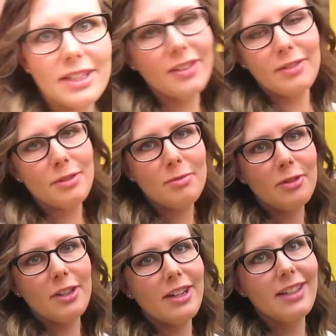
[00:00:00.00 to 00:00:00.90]
don't have
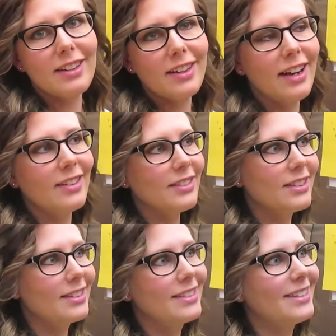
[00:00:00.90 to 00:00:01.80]
room for it in our house.
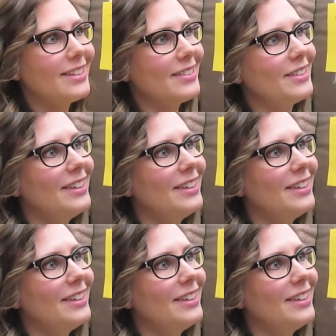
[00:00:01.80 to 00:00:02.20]
So